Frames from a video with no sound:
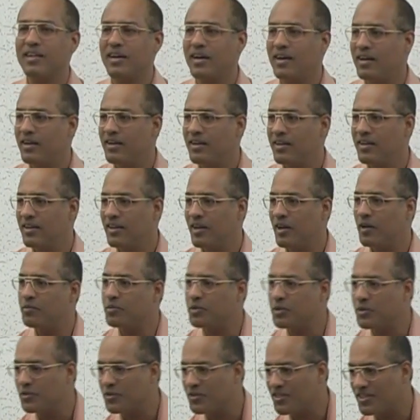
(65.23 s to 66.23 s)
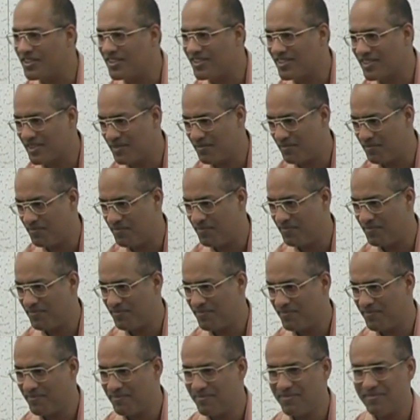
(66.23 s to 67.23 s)
the immune system.
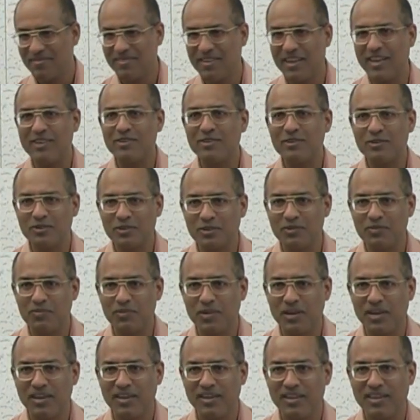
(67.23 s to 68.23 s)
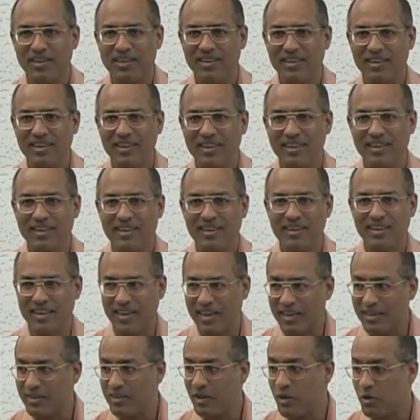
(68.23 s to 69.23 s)
That's so simple.
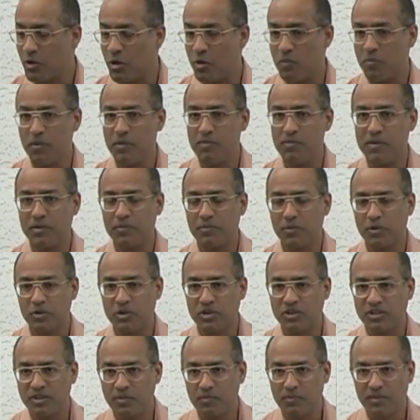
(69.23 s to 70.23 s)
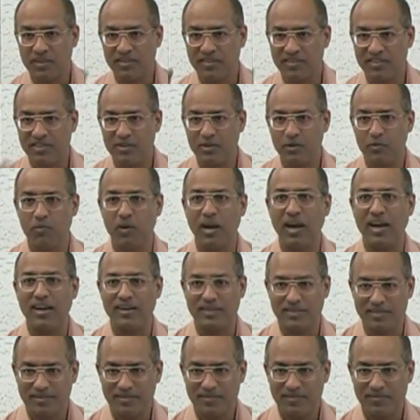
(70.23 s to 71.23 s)
Right now complement proteins are present in your blood.
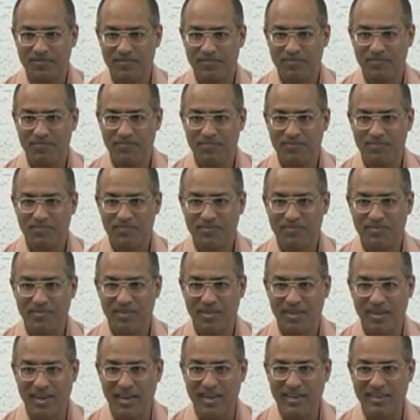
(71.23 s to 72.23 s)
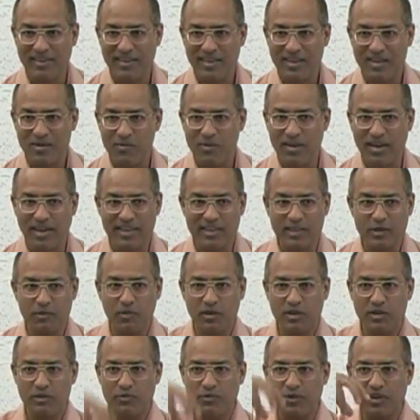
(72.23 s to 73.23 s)
Right? When
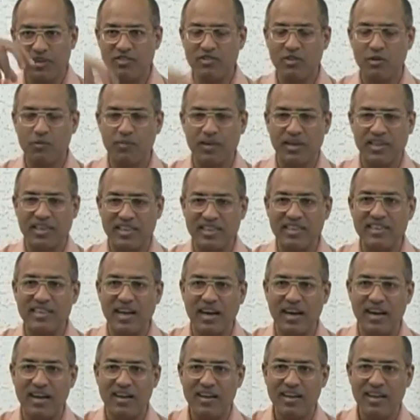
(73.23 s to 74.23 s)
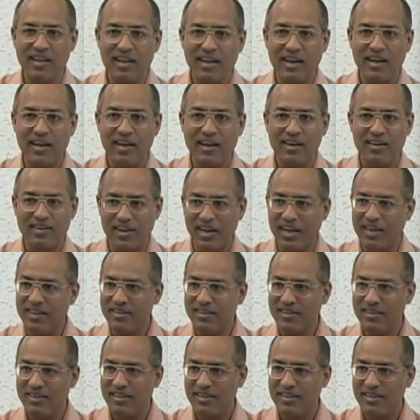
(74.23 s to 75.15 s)
antibody fixes on bacteria, right,